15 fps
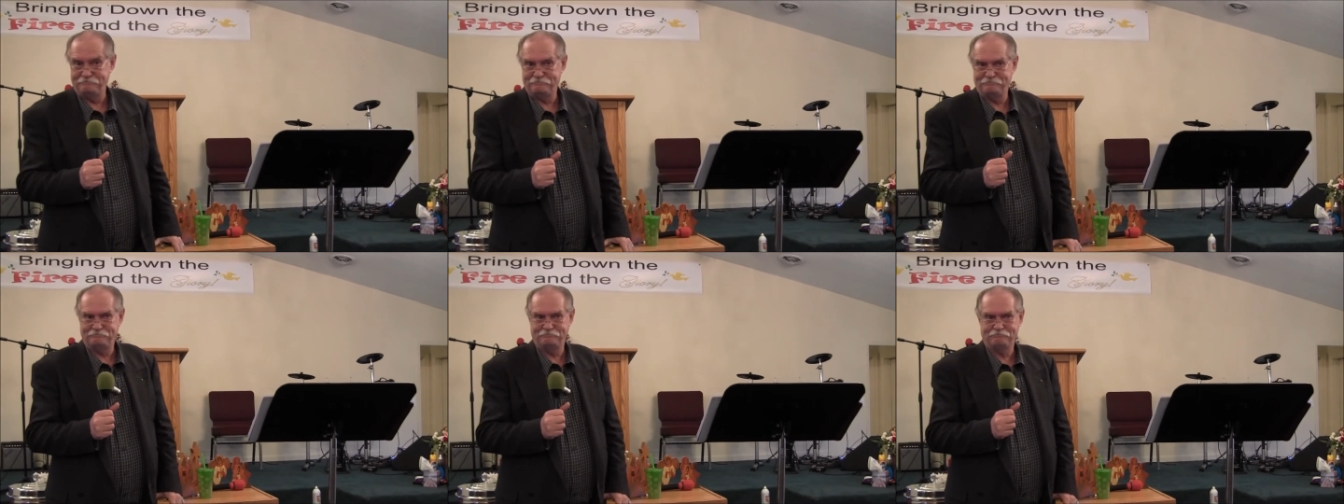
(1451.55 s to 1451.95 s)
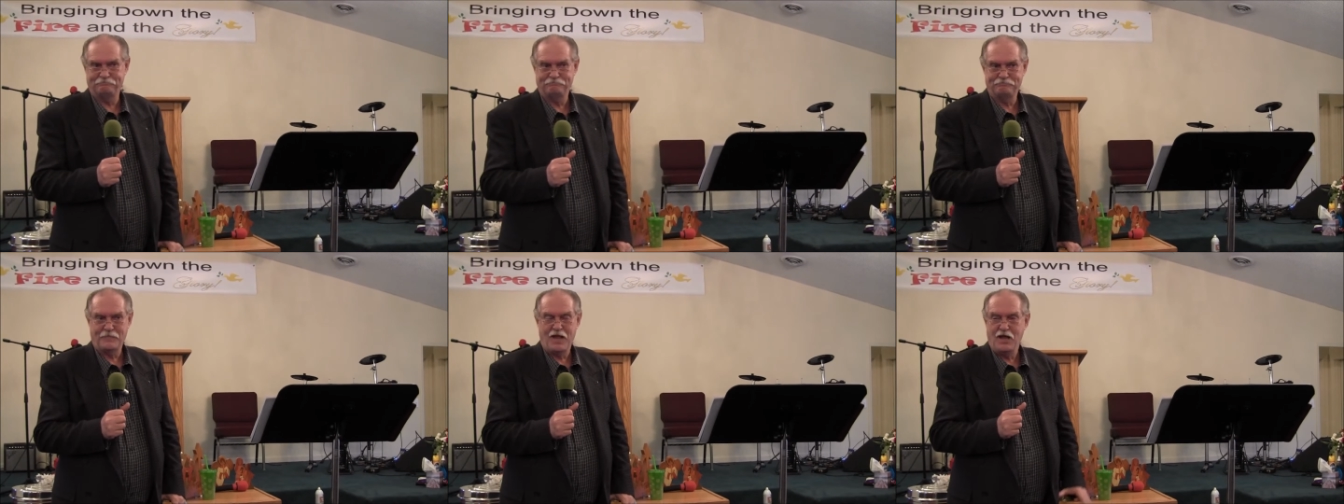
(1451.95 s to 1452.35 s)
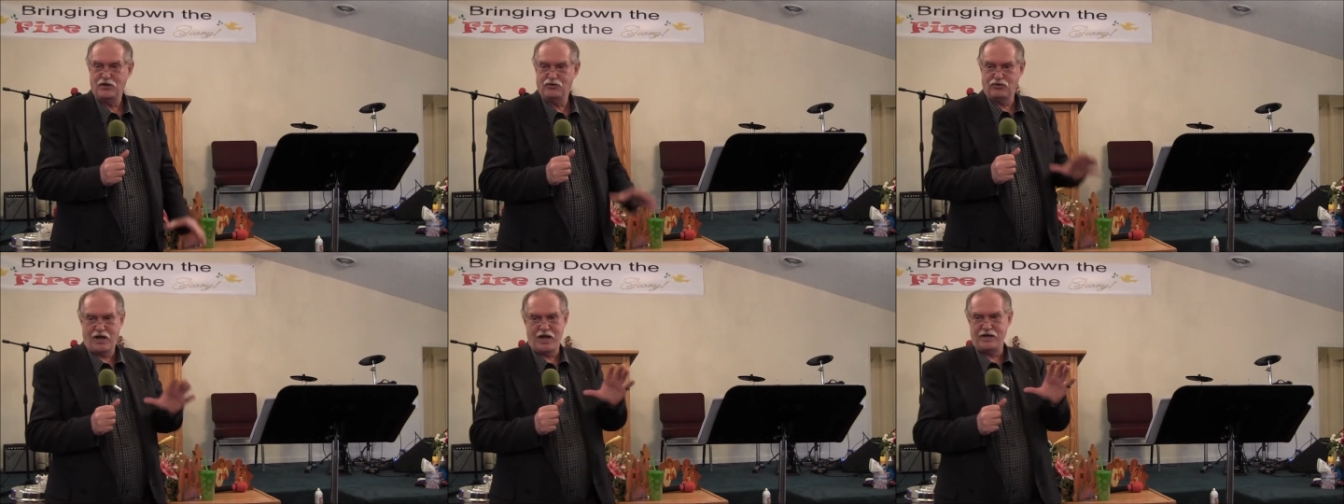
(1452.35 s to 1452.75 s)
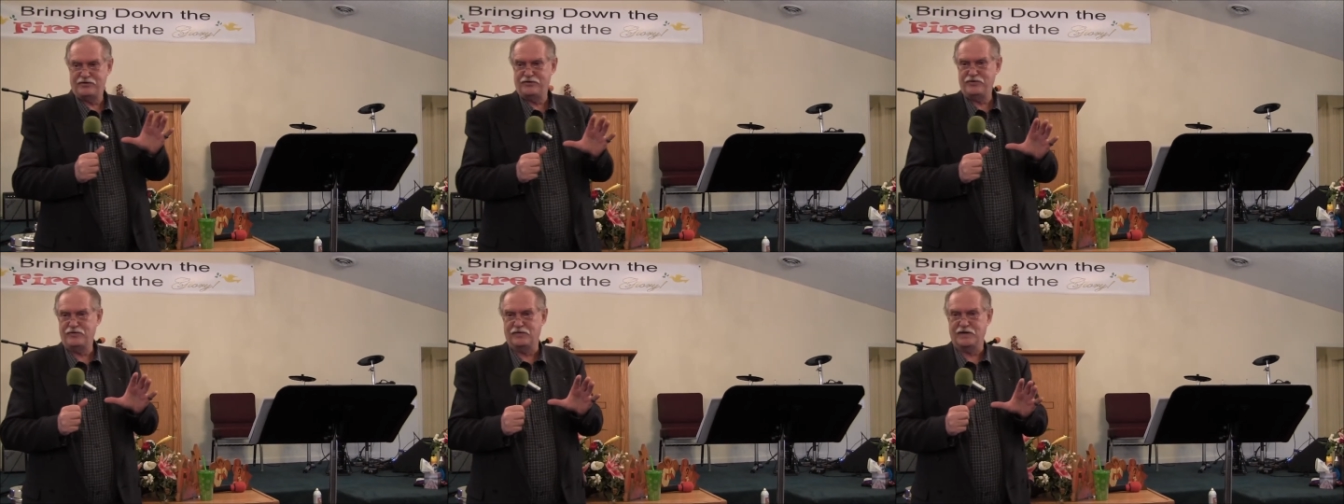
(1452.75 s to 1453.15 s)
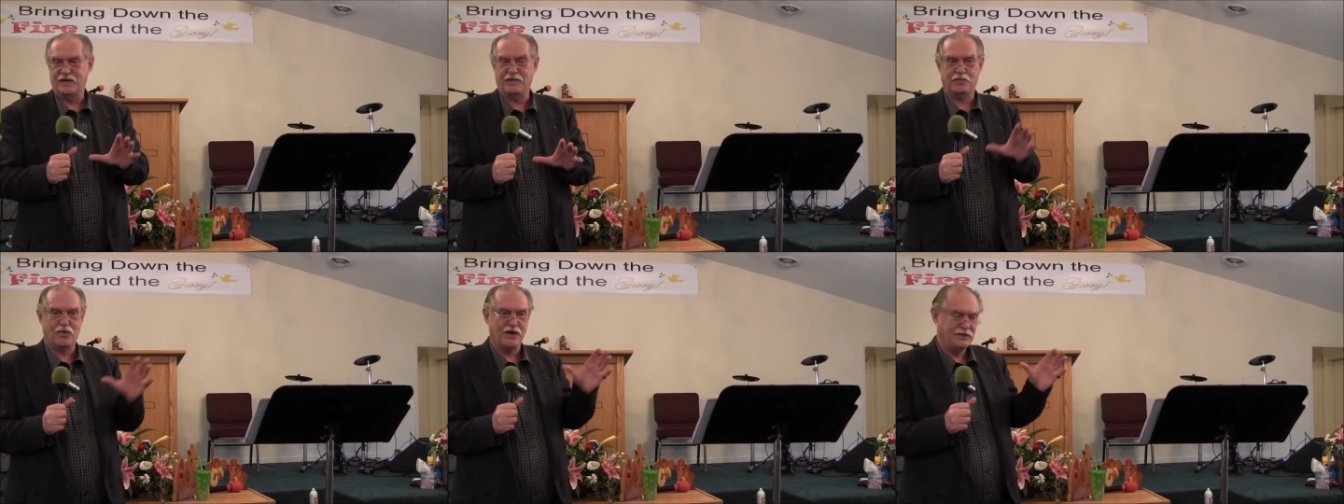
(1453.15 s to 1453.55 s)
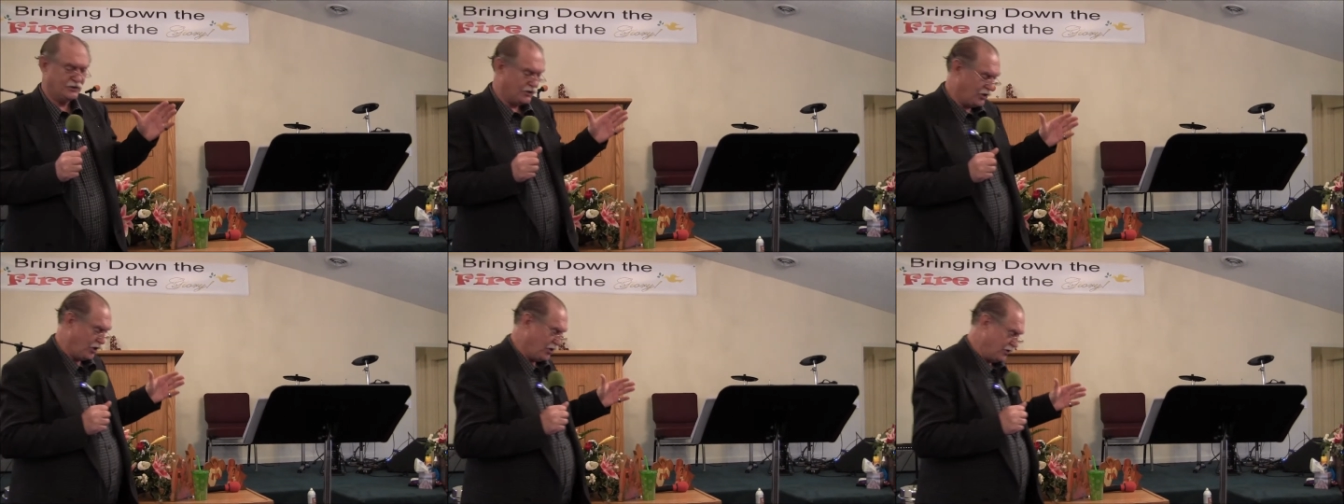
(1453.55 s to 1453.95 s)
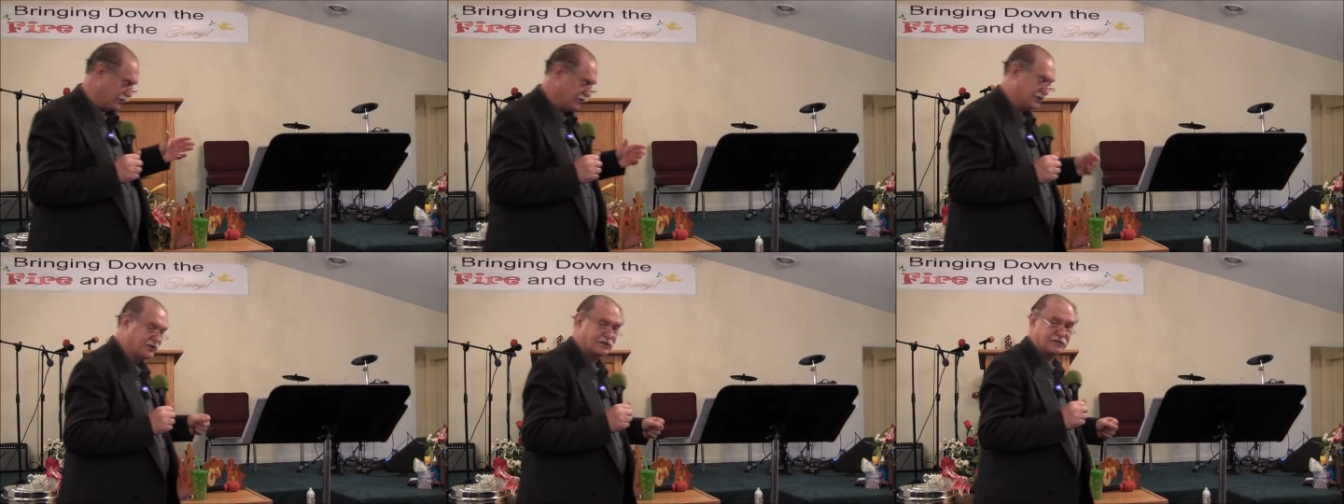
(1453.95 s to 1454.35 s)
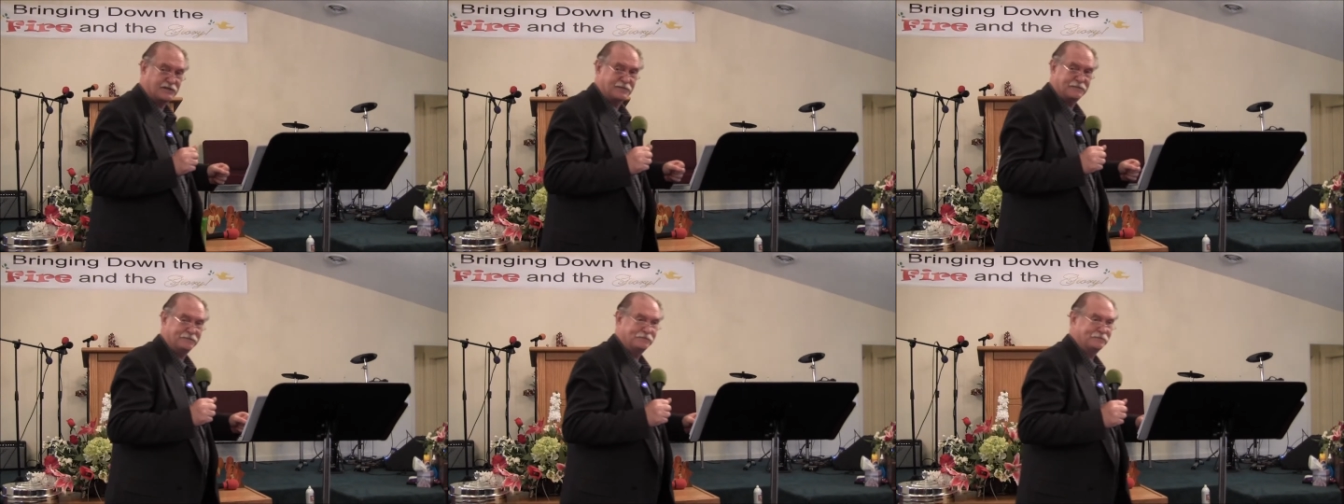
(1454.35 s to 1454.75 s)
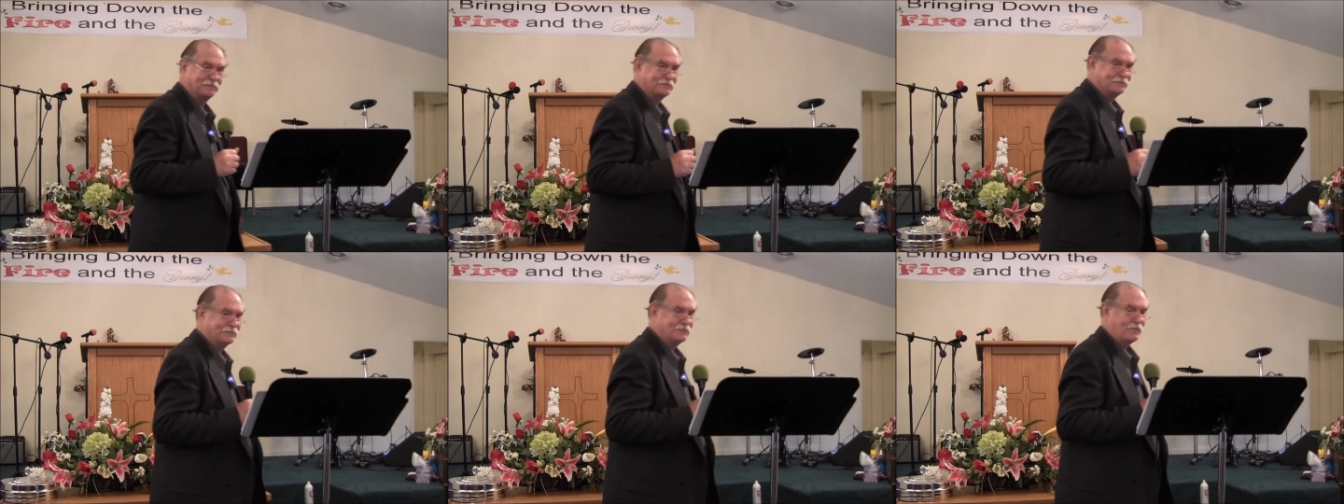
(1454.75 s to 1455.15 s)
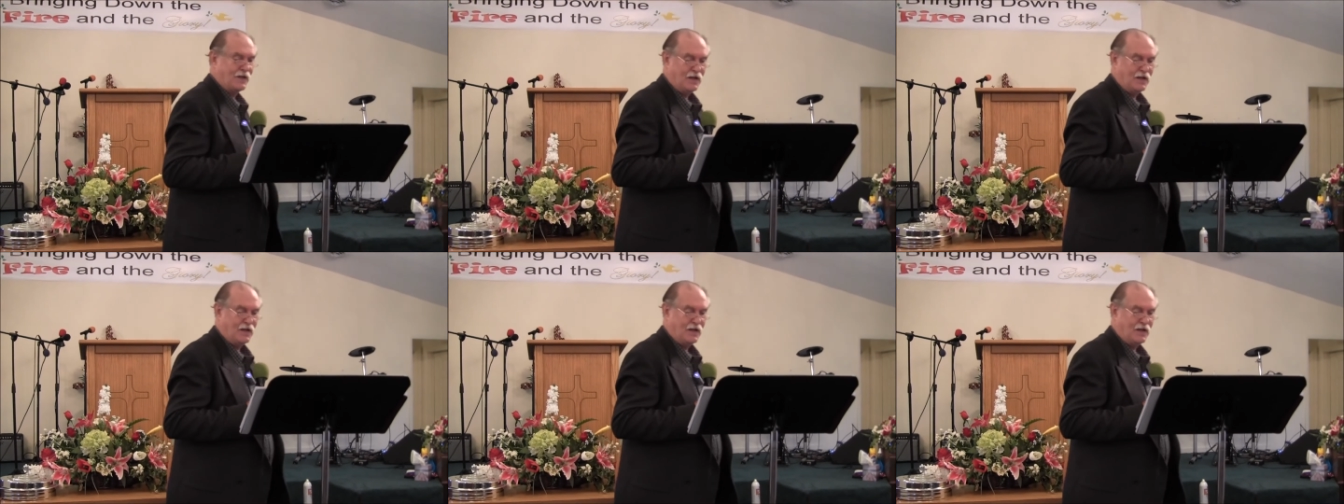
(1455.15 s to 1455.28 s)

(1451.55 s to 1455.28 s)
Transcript: Amen. You can't do it. It brings a curse. Yes, it does.